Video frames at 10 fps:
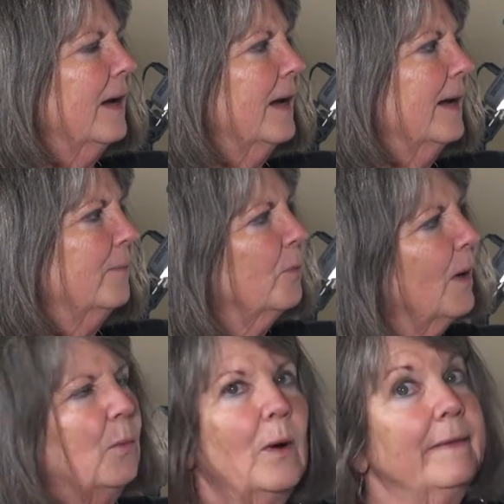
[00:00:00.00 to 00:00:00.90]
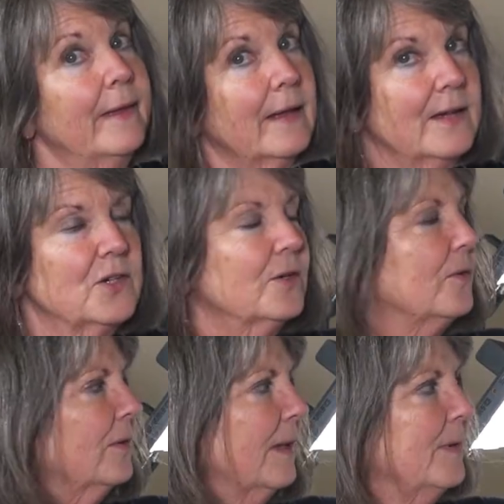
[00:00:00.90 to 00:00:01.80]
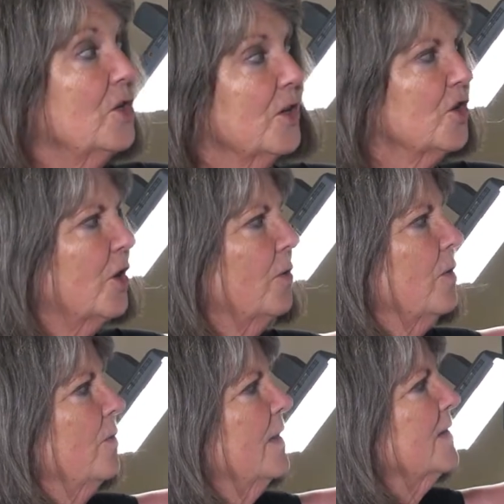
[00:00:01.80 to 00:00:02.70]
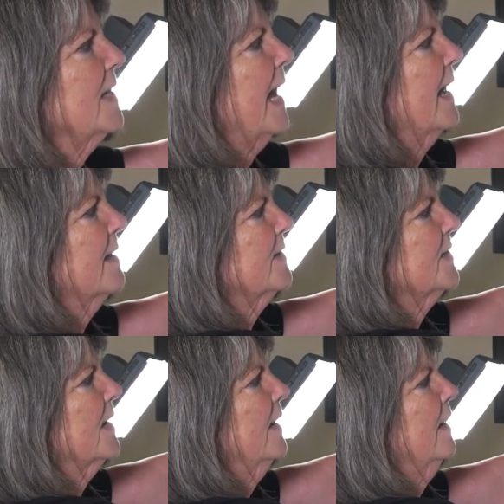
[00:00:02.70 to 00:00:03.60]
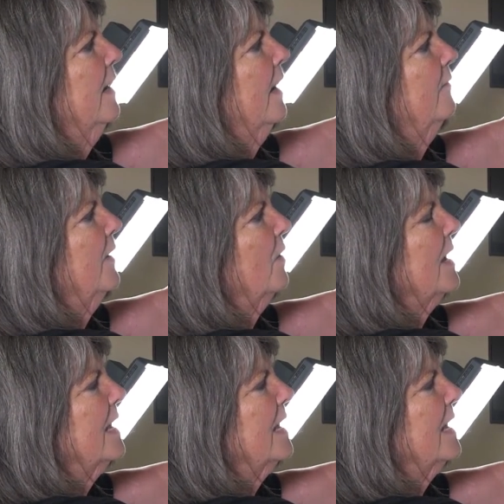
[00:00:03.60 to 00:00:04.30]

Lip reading: Well, one thing I do, let me just show you. This has a very